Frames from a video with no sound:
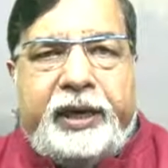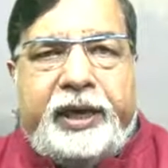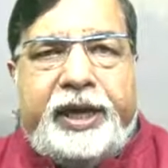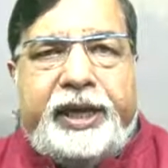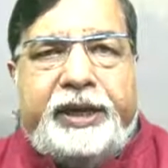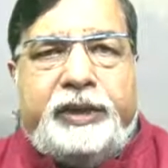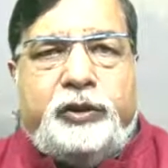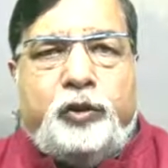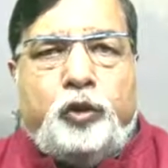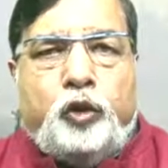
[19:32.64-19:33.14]

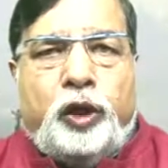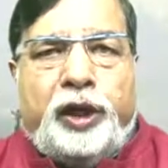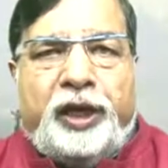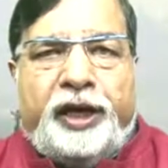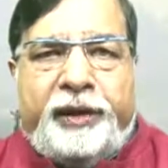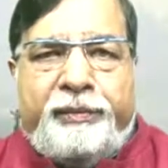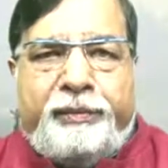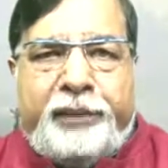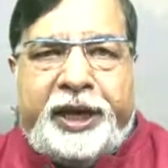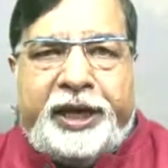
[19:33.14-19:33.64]
leads to the
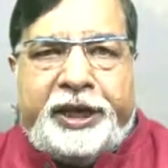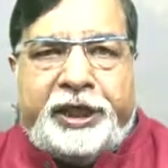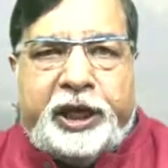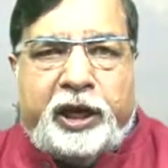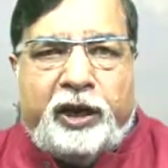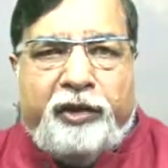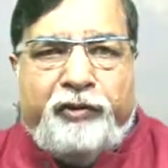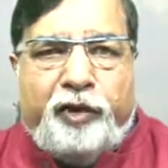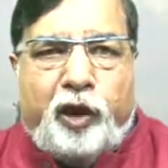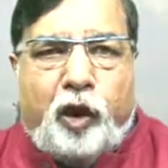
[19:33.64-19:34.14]

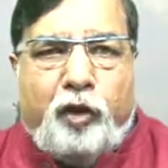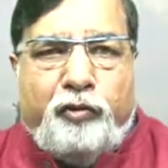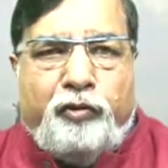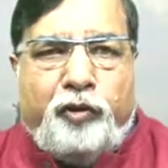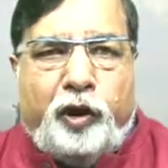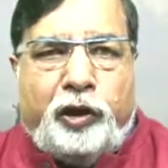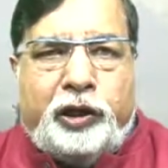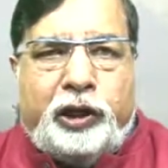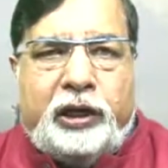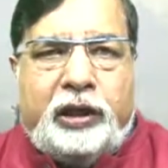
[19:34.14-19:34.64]
depletion of
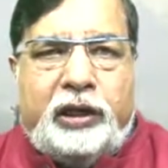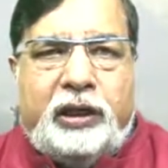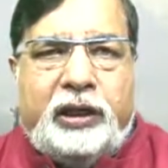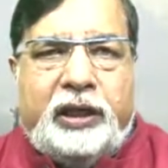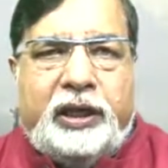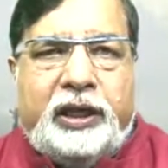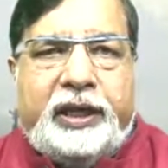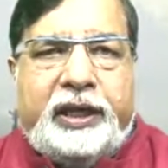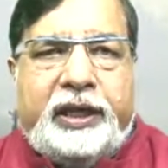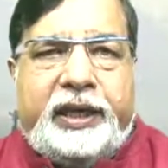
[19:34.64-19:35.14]
groundwater,
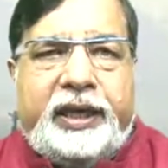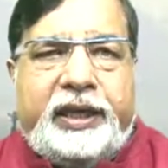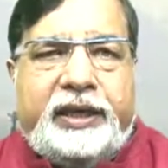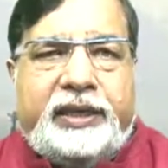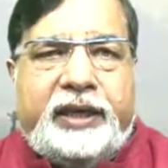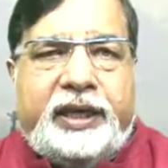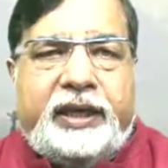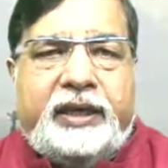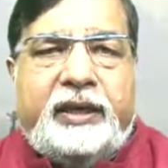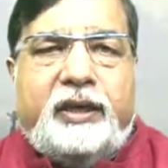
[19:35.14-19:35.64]

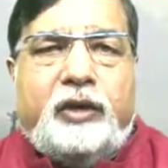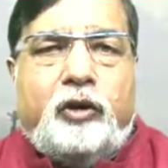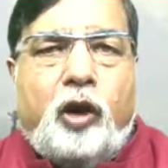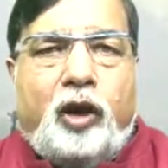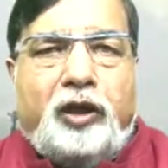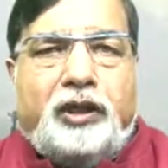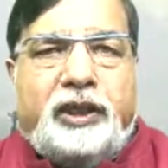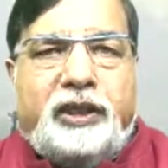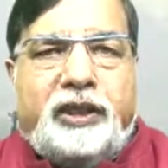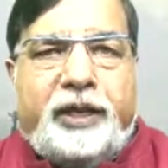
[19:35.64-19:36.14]

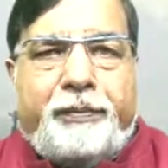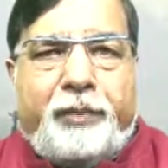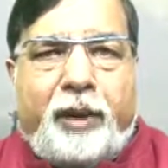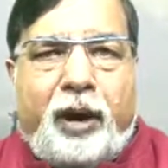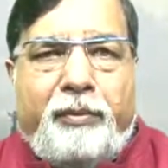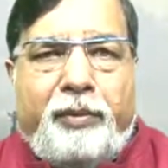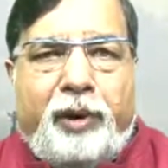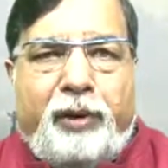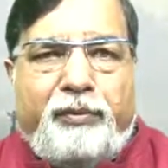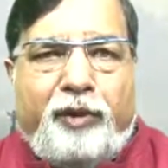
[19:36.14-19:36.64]
causes a
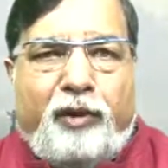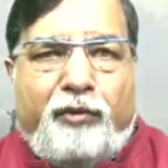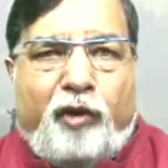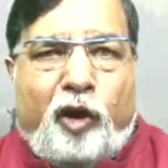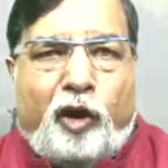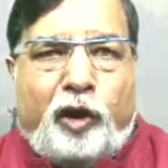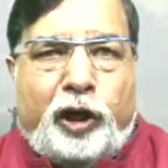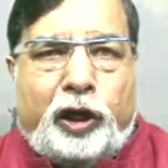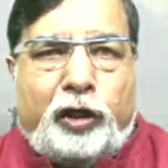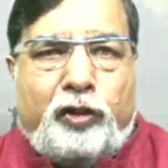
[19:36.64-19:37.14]
problem of
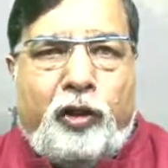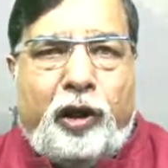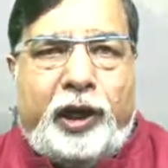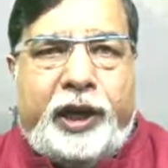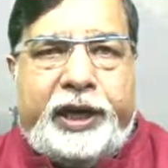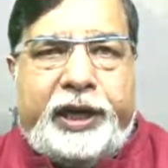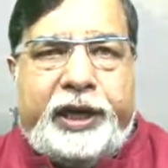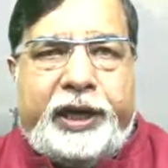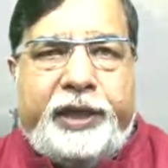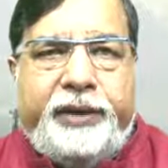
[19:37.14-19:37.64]
water
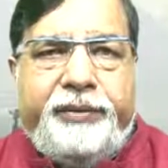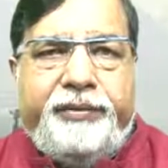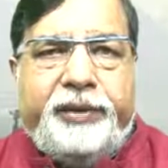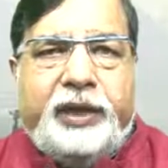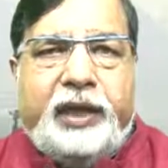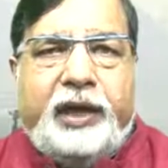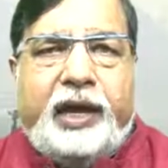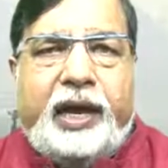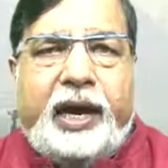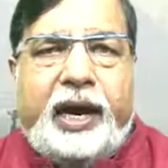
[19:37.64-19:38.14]
quality,
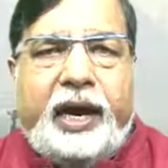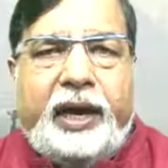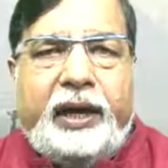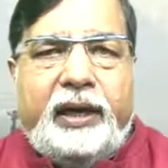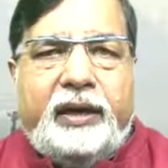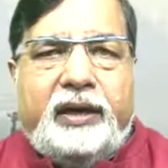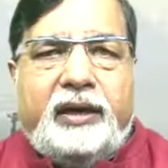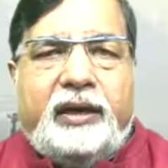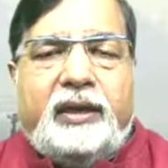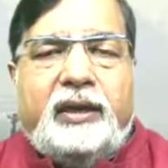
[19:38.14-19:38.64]

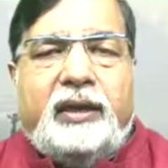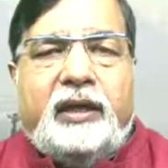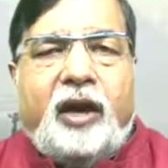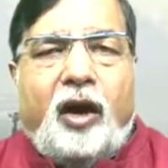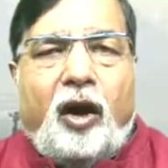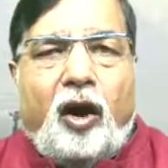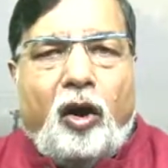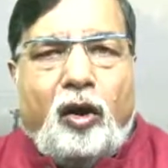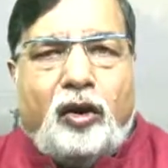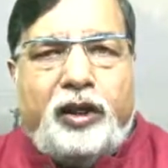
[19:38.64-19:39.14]
and
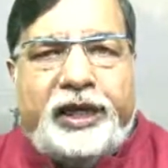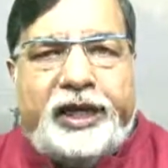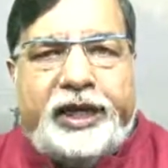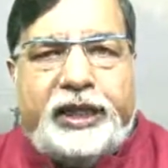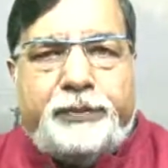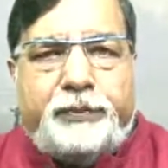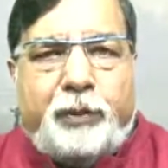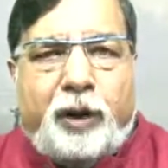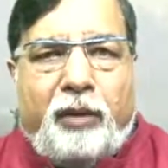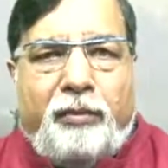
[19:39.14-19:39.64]
all
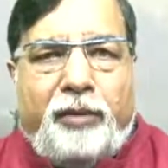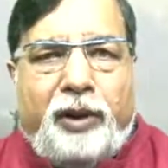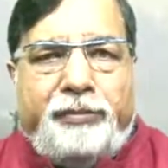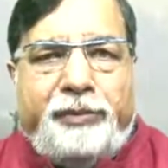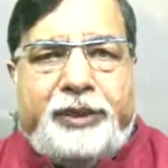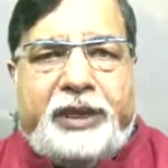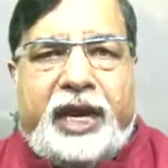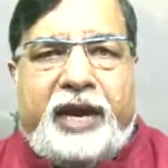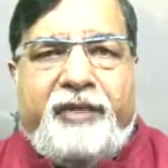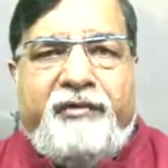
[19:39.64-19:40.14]
these
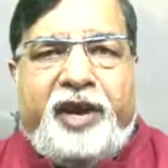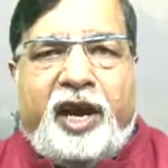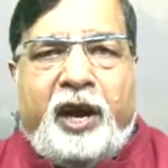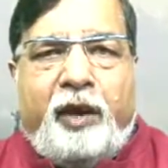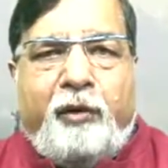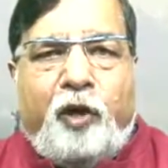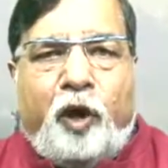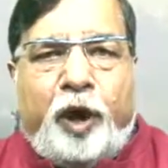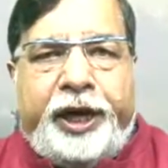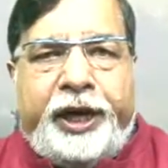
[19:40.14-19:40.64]
problems can be
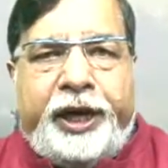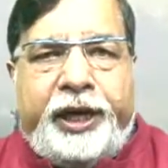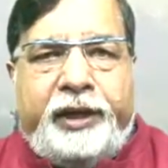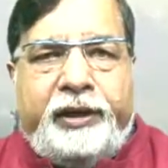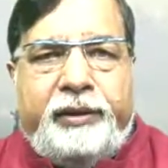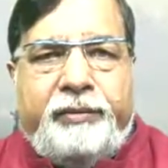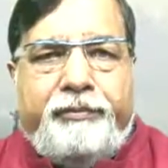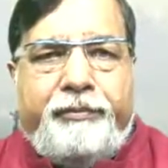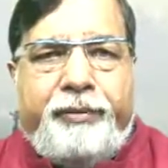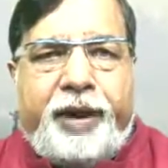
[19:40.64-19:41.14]

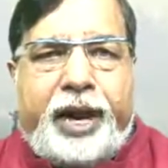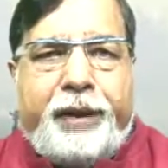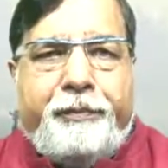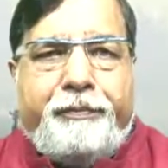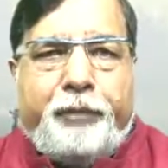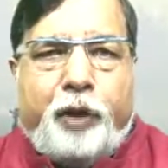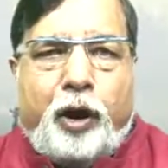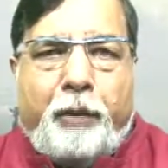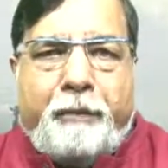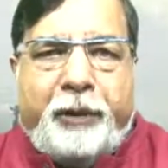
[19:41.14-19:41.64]
avoided by
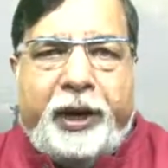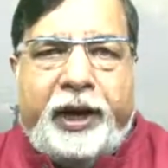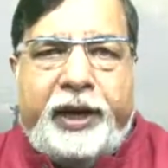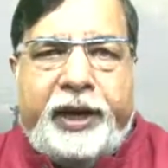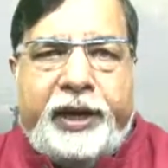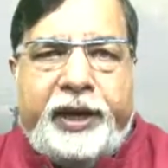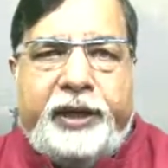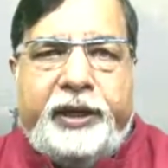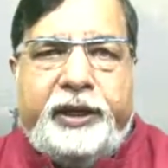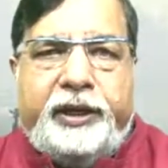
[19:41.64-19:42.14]

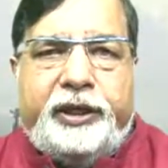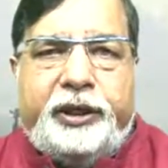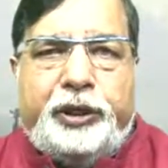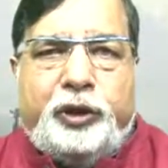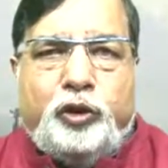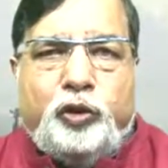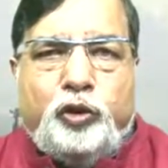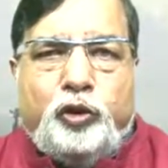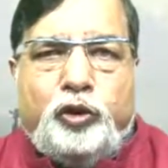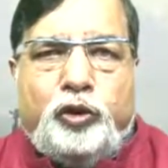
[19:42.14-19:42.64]
properly
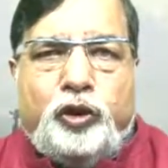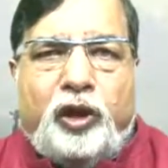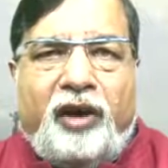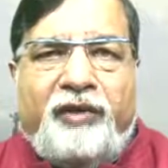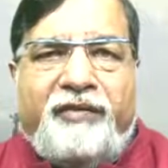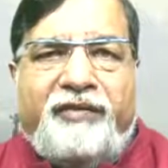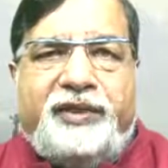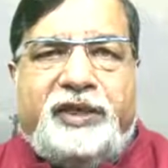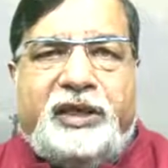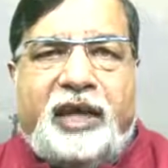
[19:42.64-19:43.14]
use
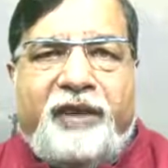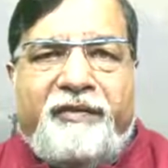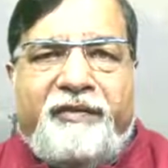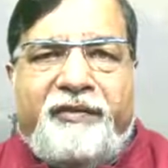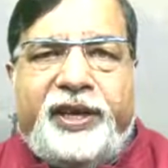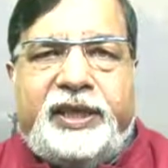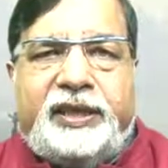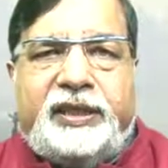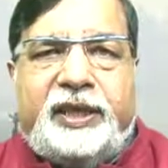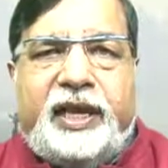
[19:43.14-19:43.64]
of
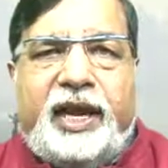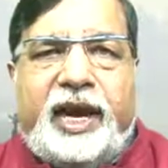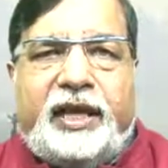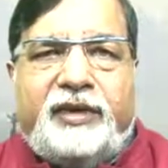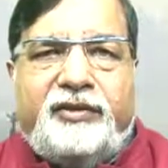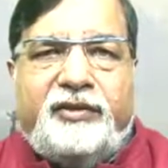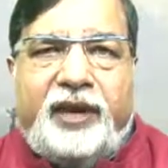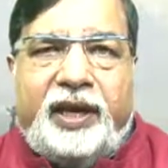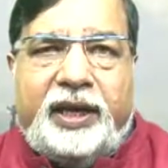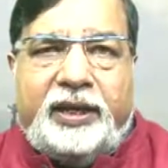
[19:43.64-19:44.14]
surface
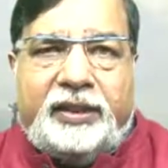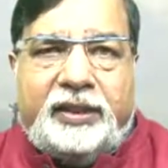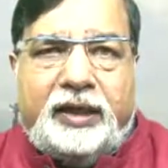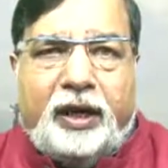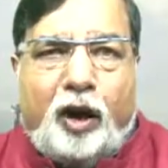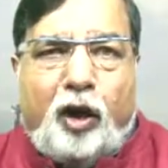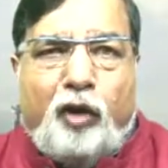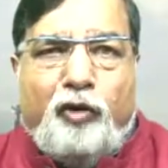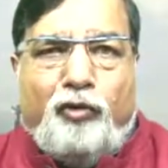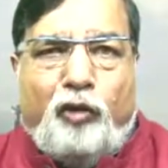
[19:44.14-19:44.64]
as well as
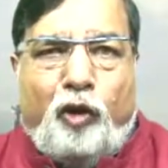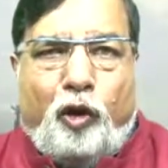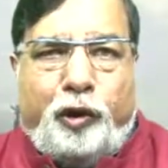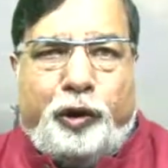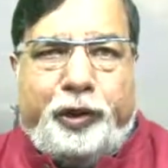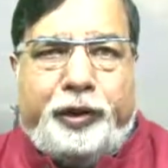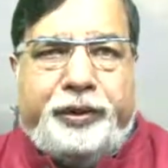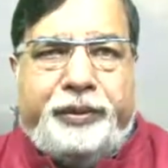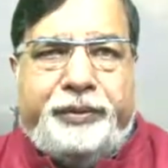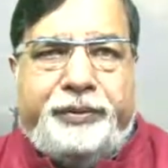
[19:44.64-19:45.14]

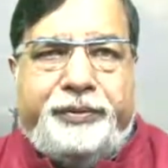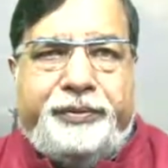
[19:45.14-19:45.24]
groundwater.